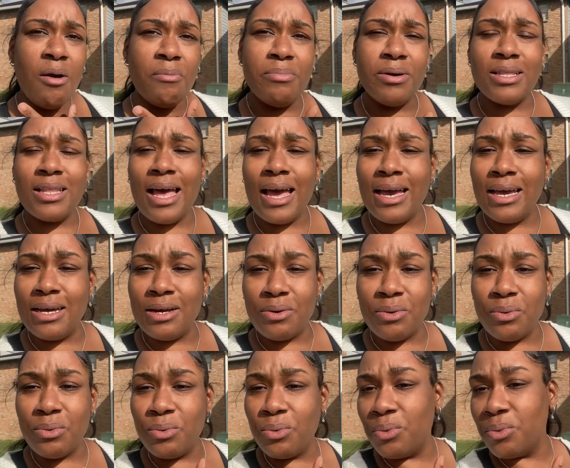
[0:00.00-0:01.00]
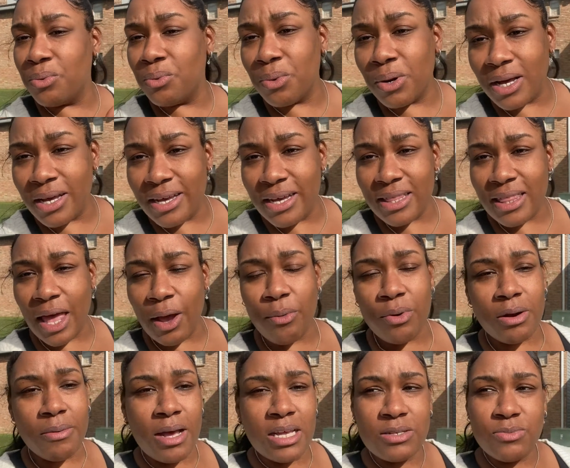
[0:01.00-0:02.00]
But, like, what? Like, what
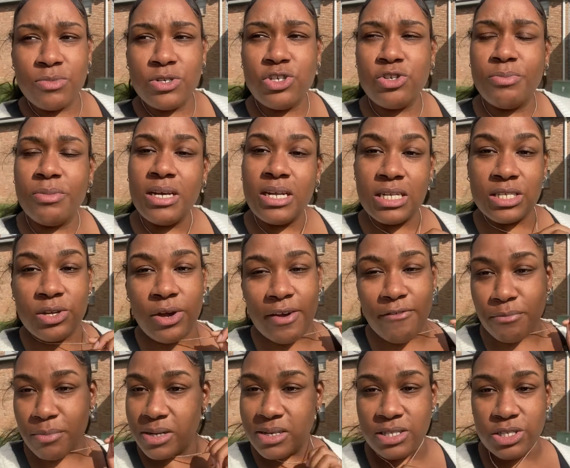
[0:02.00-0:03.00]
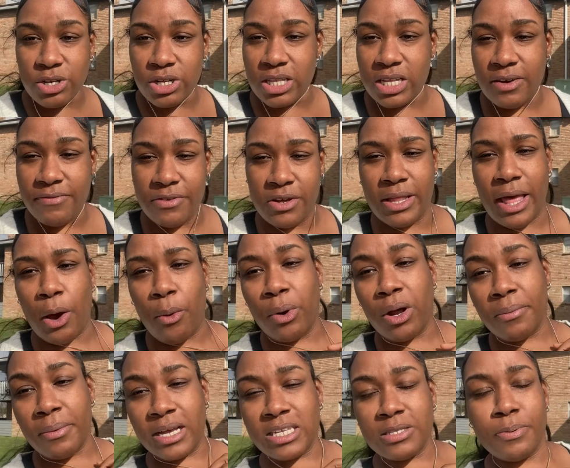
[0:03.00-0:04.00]
am I, what you mean it's okay for me to still live there? Like, what
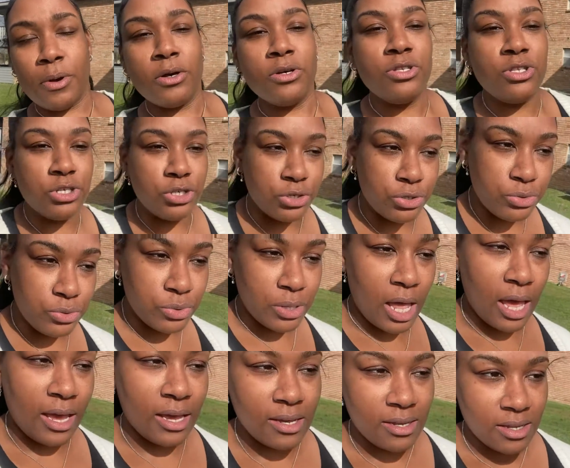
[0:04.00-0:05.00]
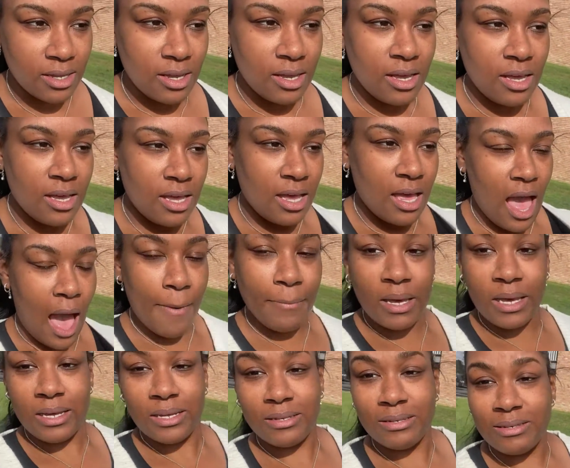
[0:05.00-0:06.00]
am I supposed to do? Like, I
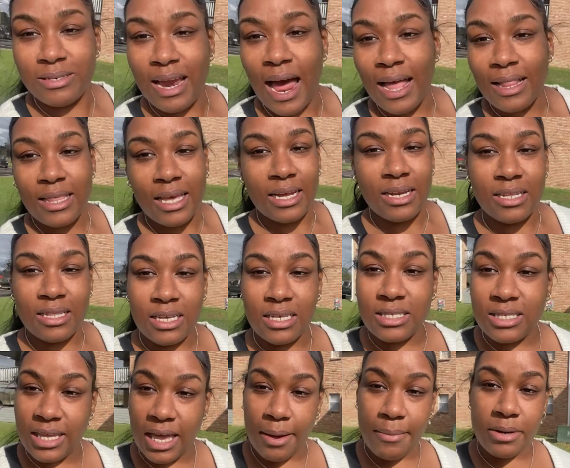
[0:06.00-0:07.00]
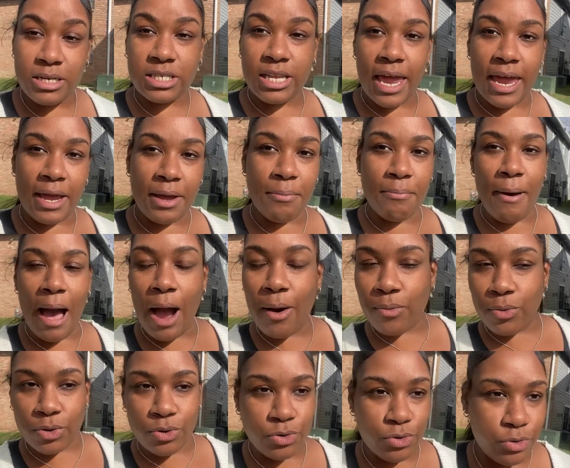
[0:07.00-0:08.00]
mean, not that anything's damaged. Like, my
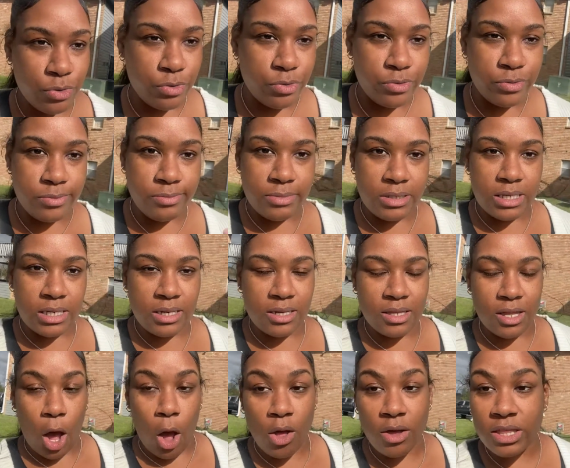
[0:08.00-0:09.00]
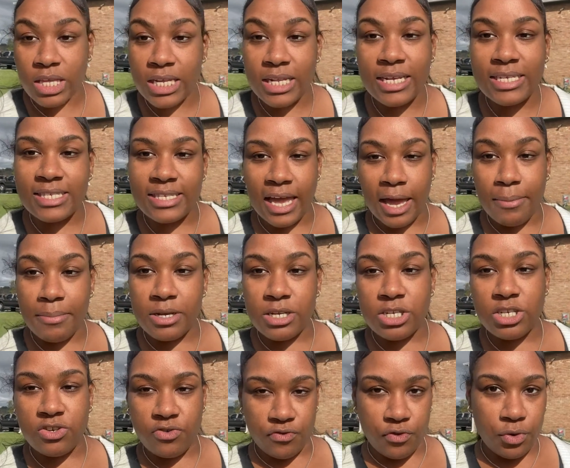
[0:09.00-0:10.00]
room, only thing that's
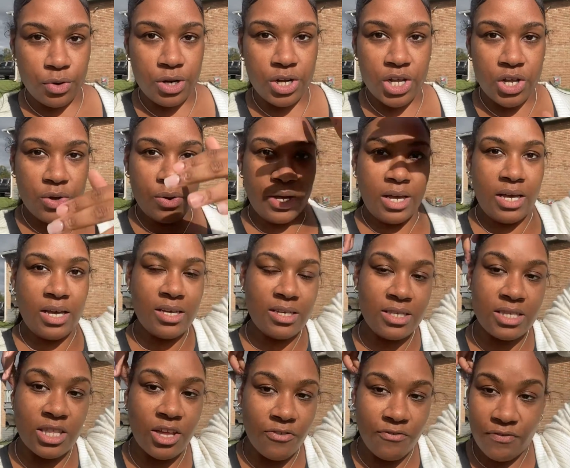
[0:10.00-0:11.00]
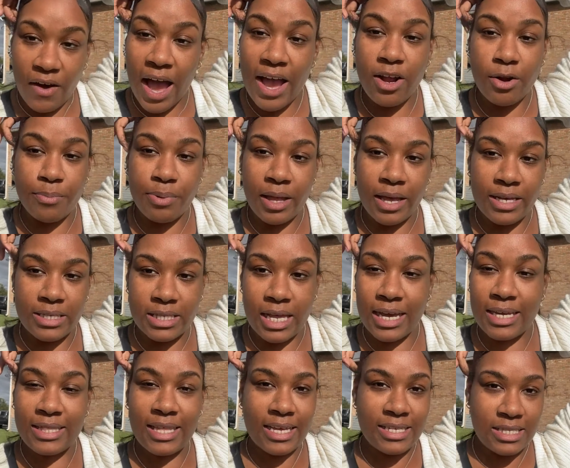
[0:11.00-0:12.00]
damaged for real is the fireplace.
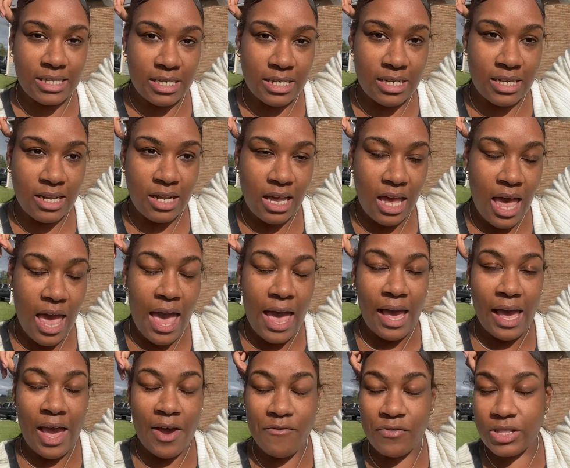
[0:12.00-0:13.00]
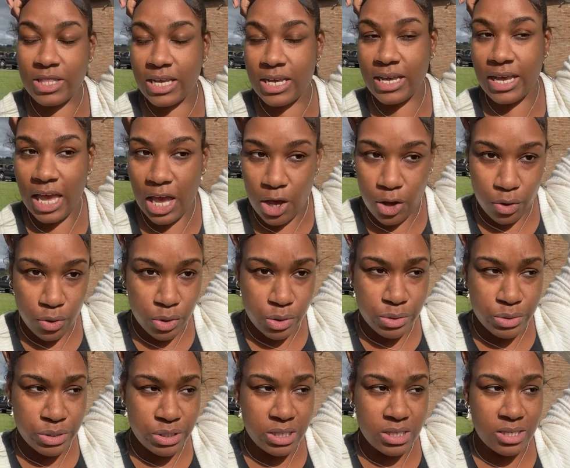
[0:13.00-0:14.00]
Like, that's it. Everything
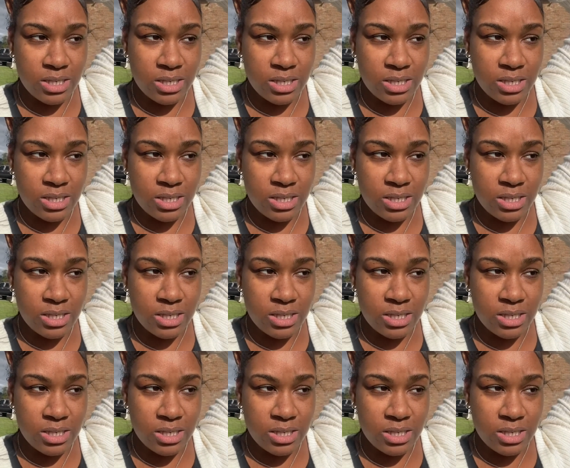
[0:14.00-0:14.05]
else